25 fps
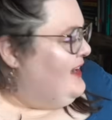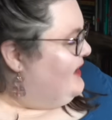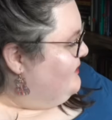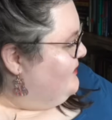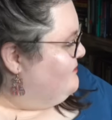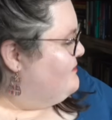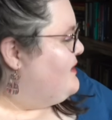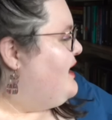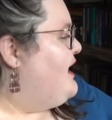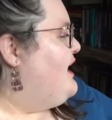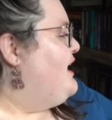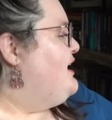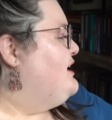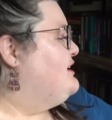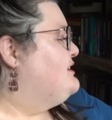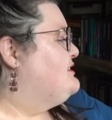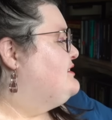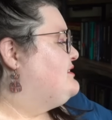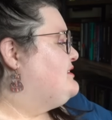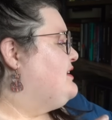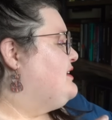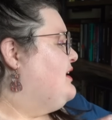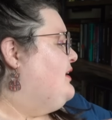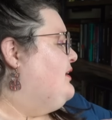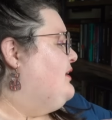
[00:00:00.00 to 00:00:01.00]
them.
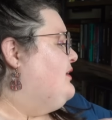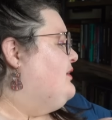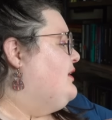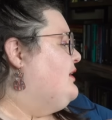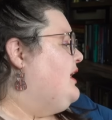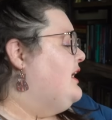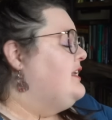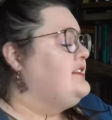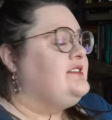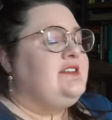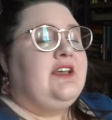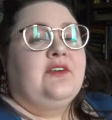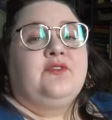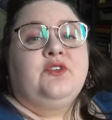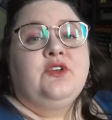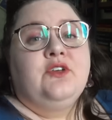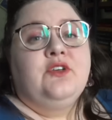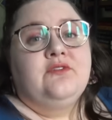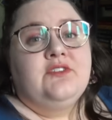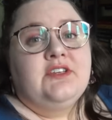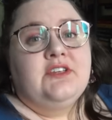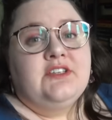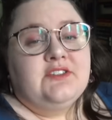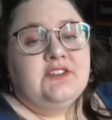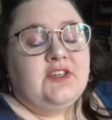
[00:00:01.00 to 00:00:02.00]
So, and several
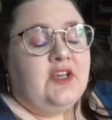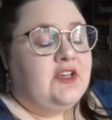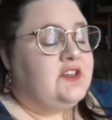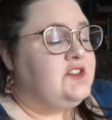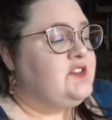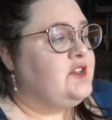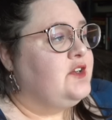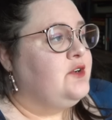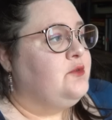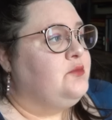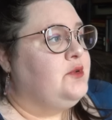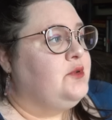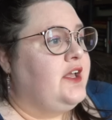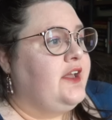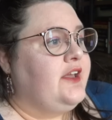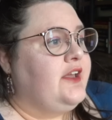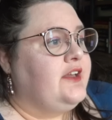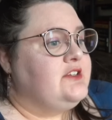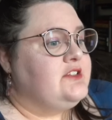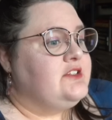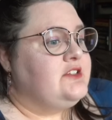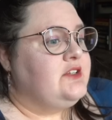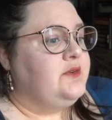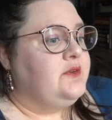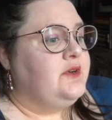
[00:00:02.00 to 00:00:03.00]
of these also play
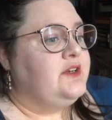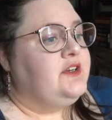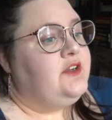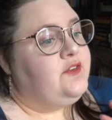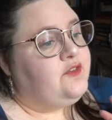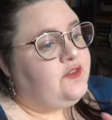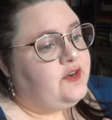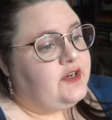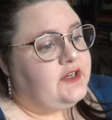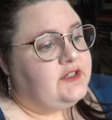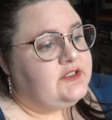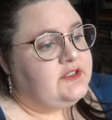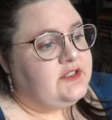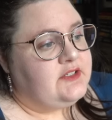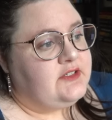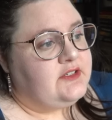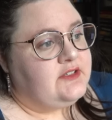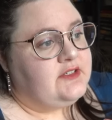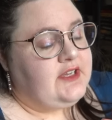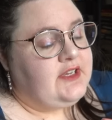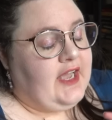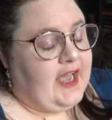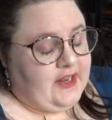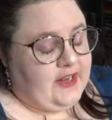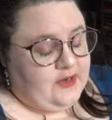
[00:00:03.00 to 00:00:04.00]
into a different
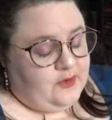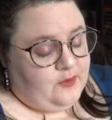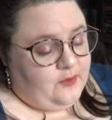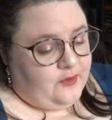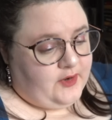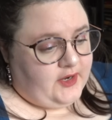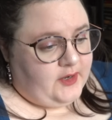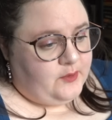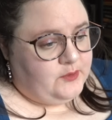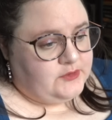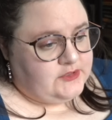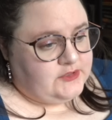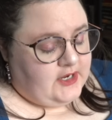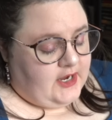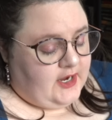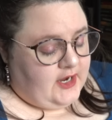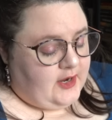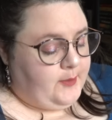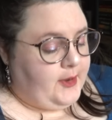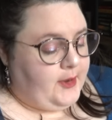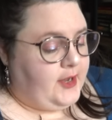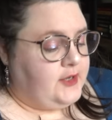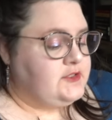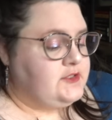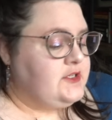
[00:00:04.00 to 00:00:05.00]
category we'll talk
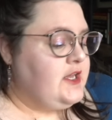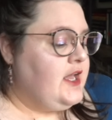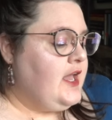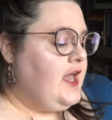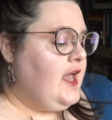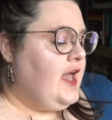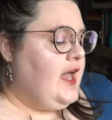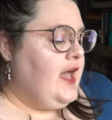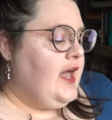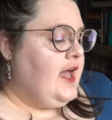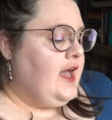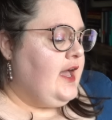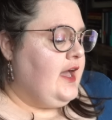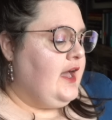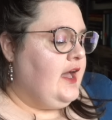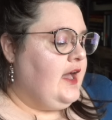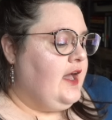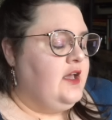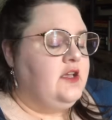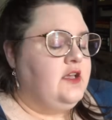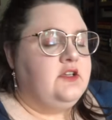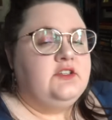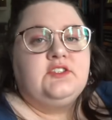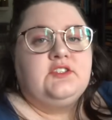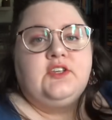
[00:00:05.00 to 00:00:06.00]
about.
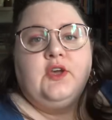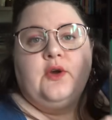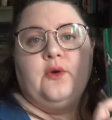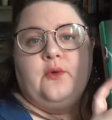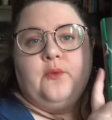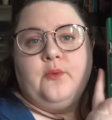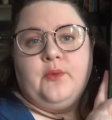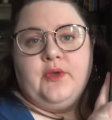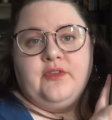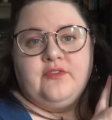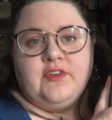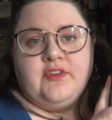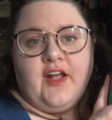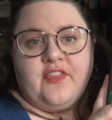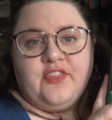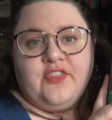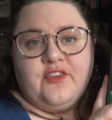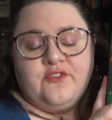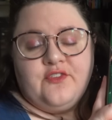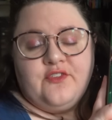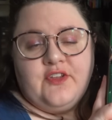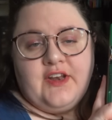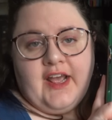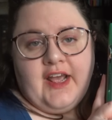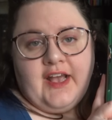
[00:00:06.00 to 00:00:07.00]
Uh, so we've got the
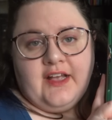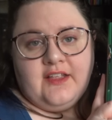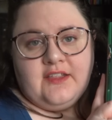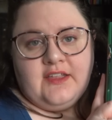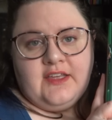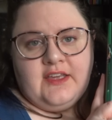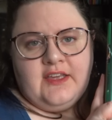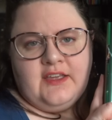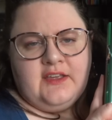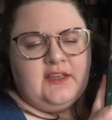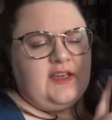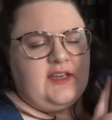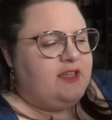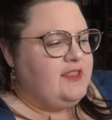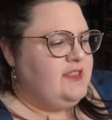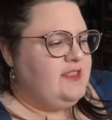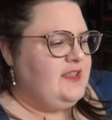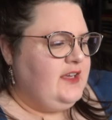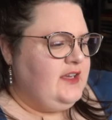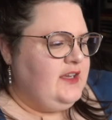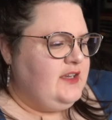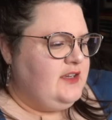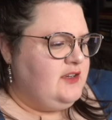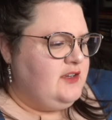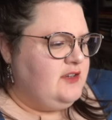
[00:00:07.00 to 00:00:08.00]
finale, I
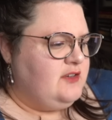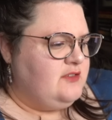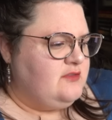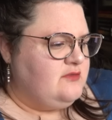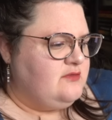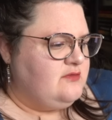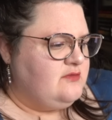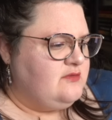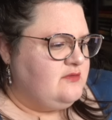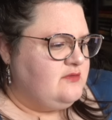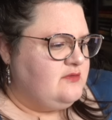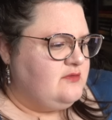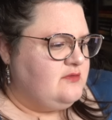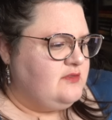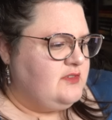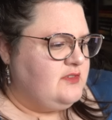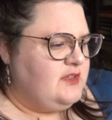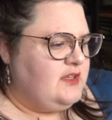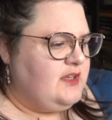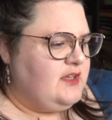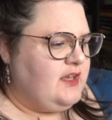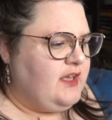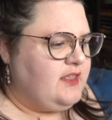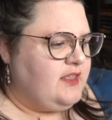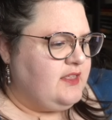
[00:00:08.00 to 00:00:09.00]
think,
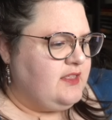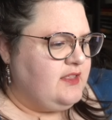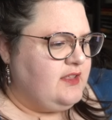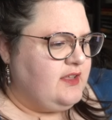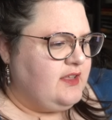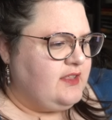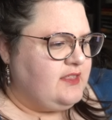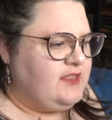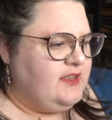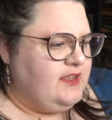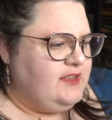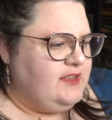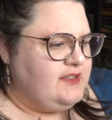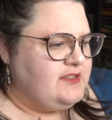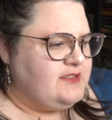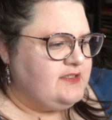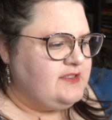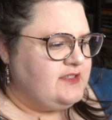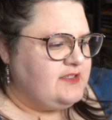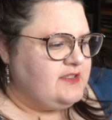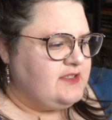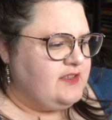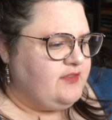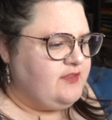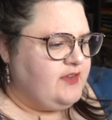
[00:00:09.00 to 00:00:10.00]
I, I think this
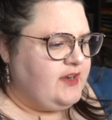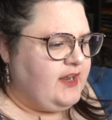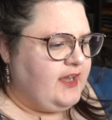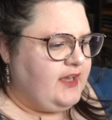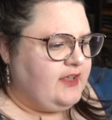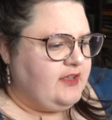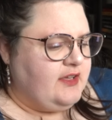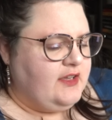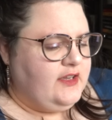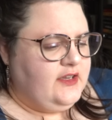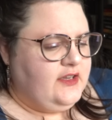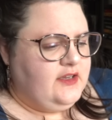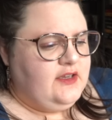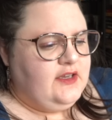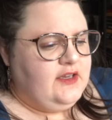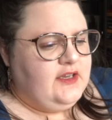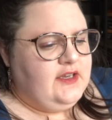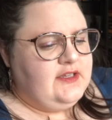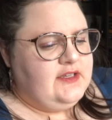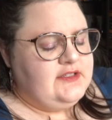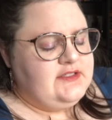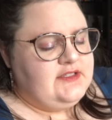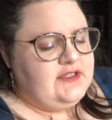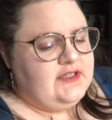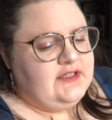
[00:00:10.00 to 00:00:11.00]
is the finale.
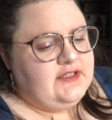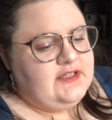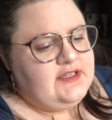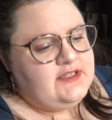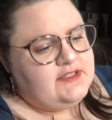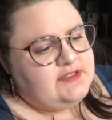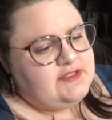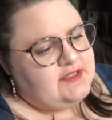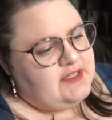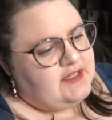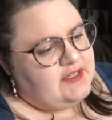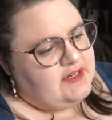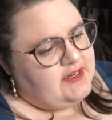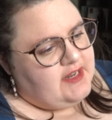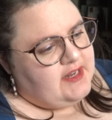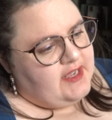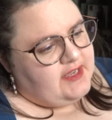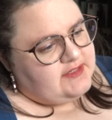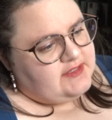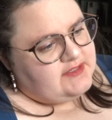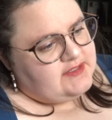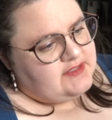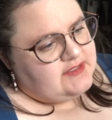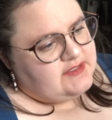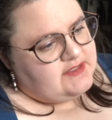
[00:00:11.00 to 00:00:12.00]
So at least the
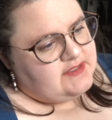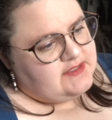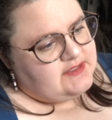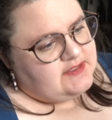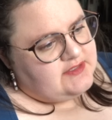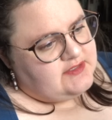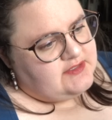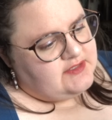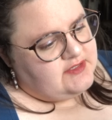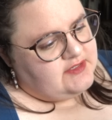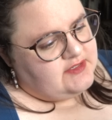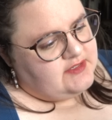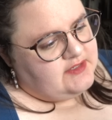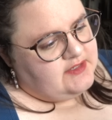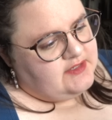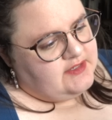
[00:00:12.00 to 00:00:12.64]
next